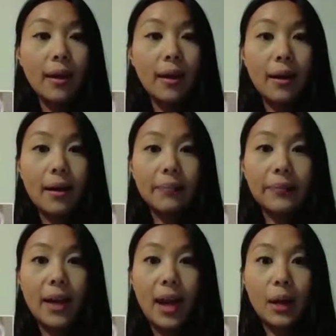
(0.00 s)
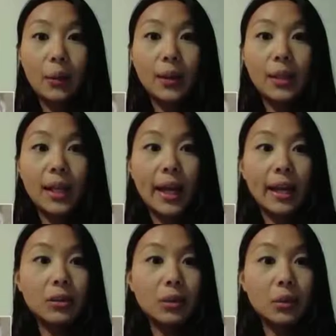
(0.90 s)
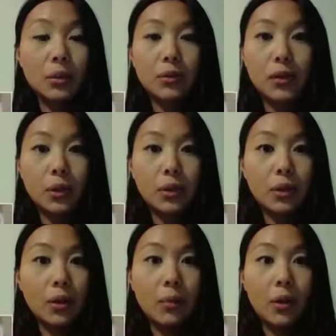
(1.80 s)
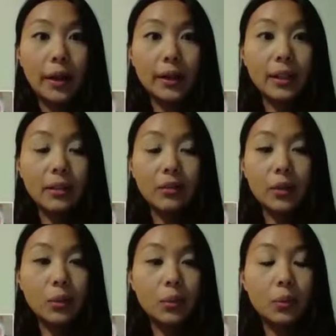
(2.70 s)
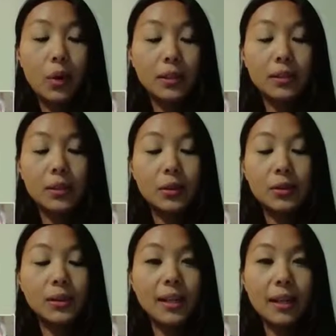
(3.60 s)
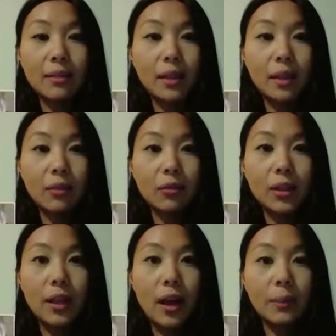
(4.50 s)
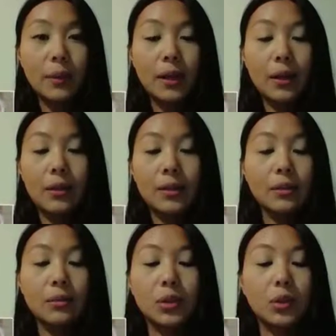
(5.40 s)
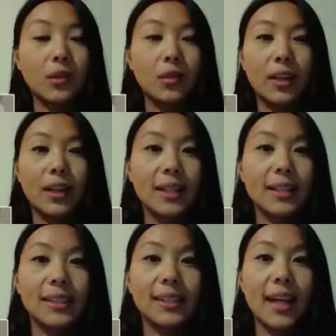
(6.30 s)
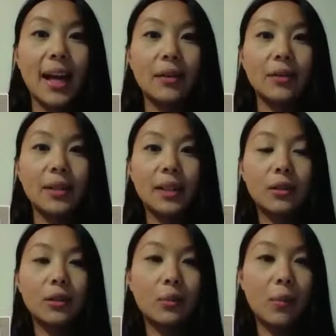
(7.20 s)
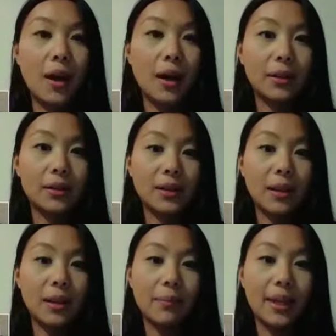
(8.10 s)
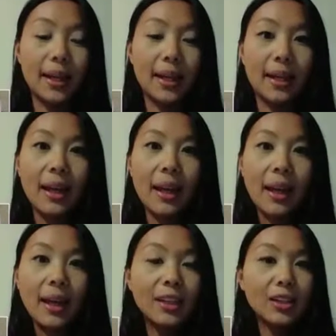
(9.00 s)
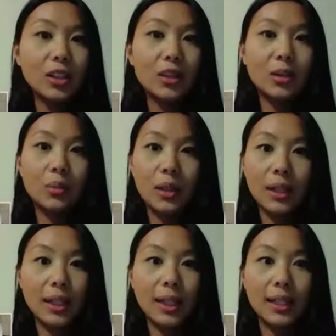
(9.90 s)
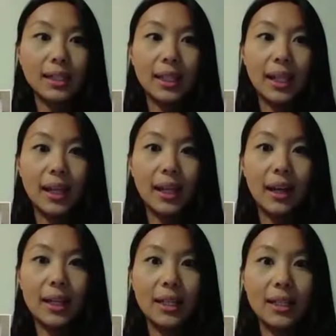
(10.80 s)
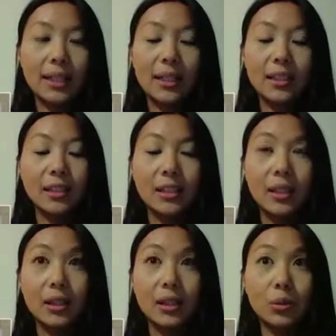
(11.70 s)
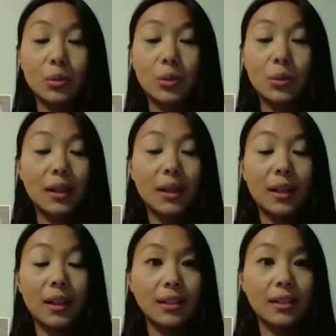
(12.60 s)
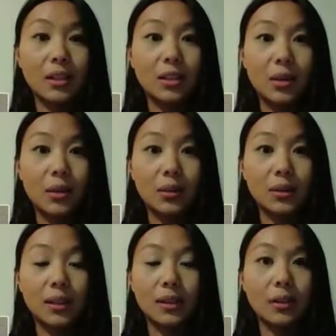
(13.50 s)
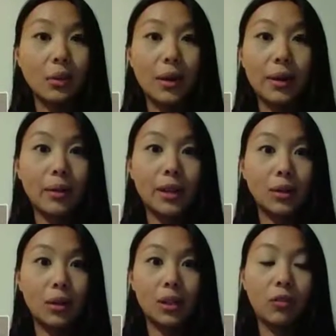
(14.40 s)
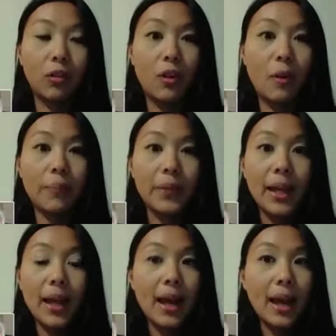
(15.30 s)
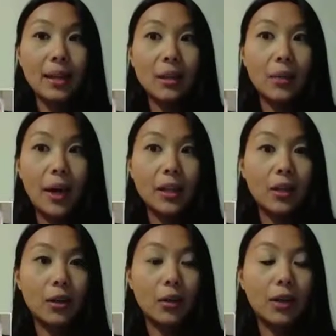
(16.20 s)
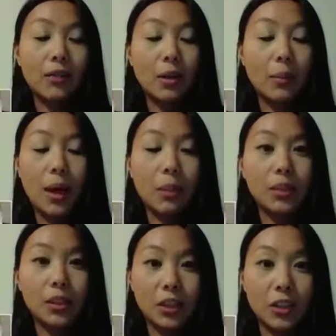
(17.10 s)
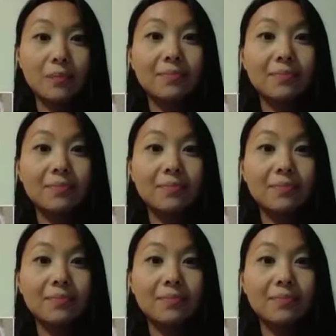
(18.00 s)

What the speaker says: I would like to review your book. If you want to send me a free copy or some sort of a discounted coupon or something. And it's just really easy, and it's really easy to use, and it's a great resource for any writer or even a publisher.